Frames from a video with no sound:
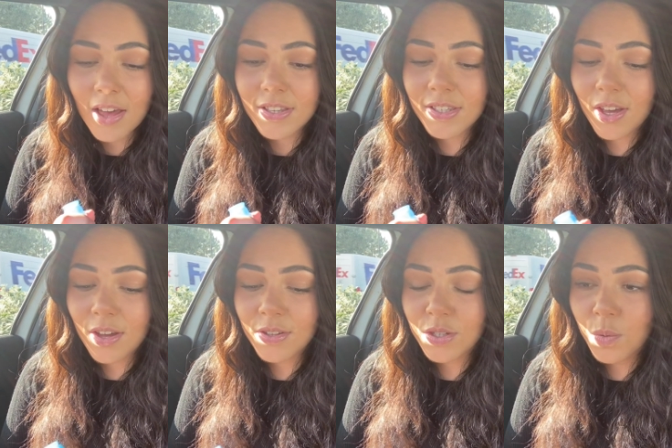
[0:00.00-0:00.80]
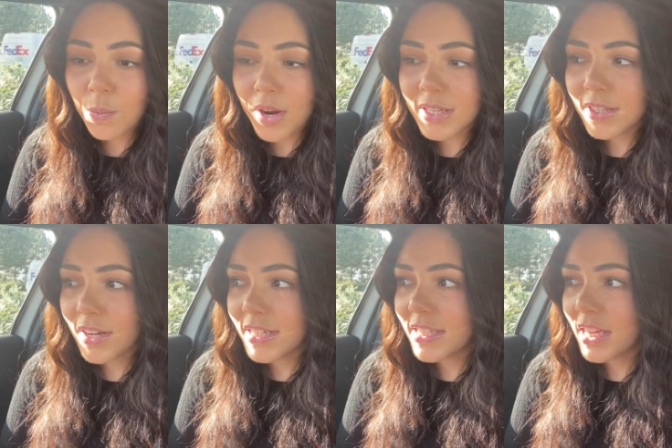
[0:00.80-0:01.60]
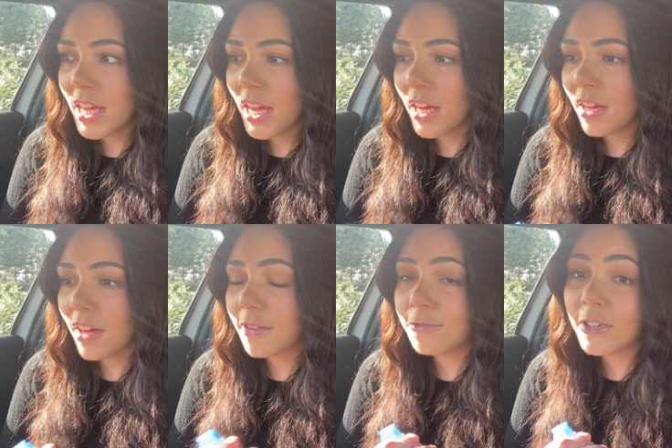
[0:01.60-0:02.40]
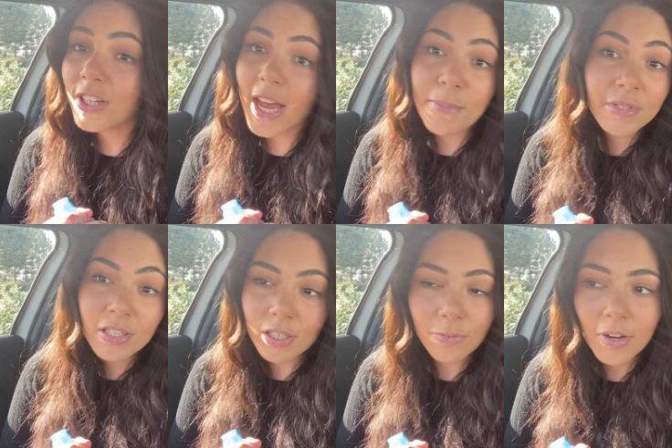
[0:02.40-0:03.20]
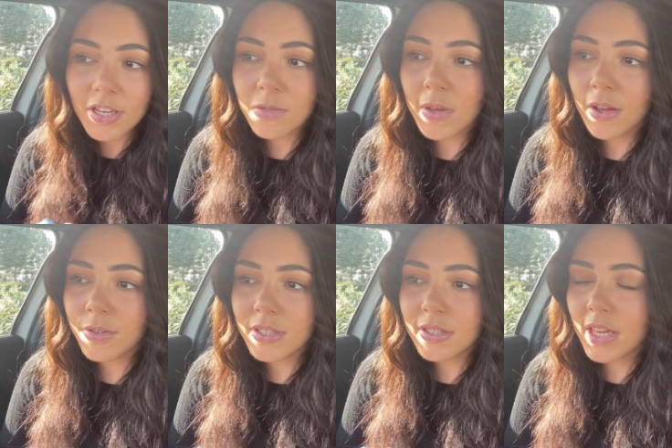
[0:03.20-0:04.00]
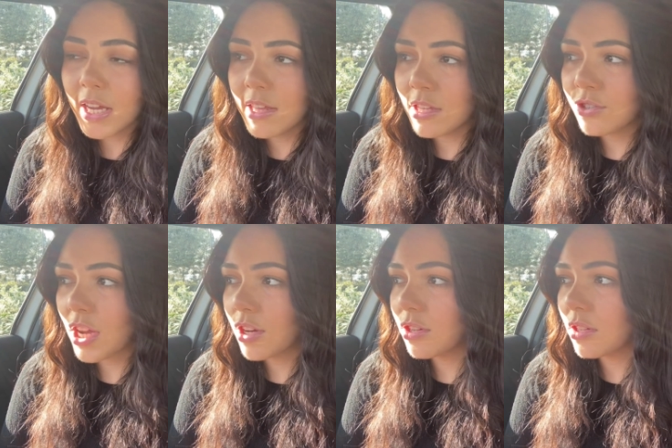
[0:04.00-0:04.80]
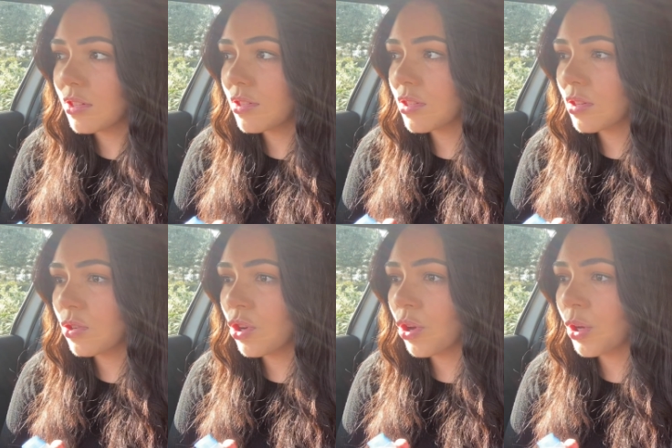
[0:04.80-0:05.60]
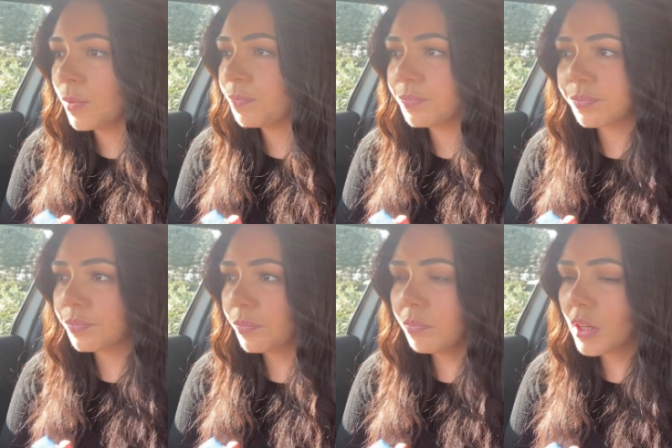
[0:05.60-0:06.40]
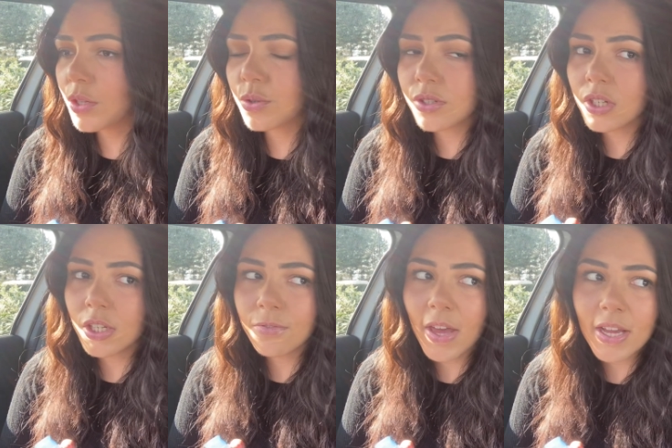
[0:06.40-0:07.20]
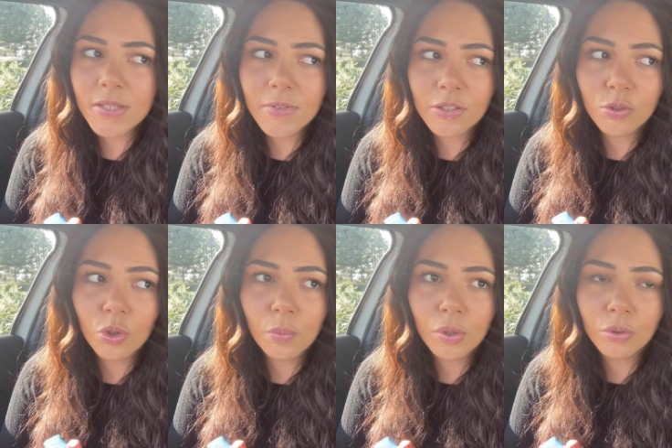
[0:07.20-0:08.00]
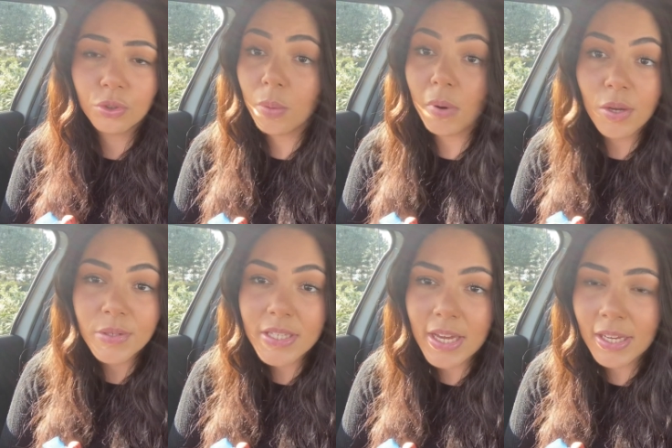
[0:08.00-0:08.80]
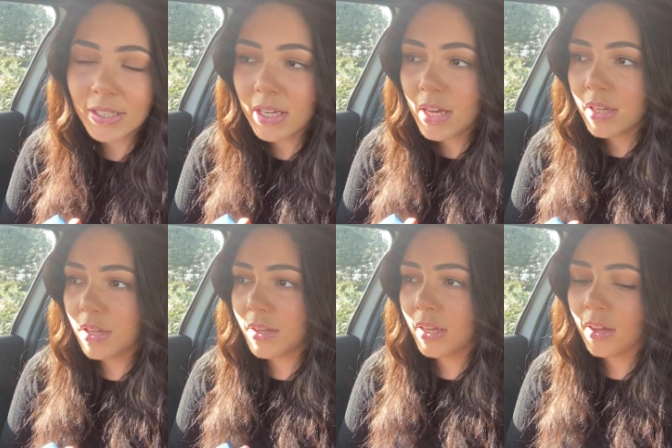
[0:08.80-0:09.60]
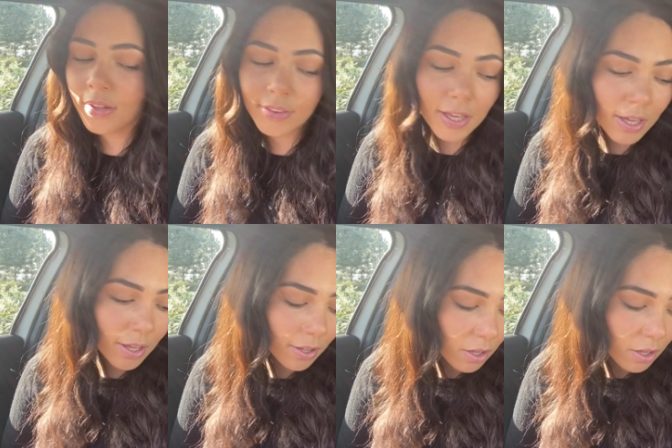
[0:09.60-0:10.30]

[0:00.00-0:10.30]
so super exciting. I feel absolutely fine as well since taking the injections. No sort of side effects, feel normal, no bloating, nothing like that.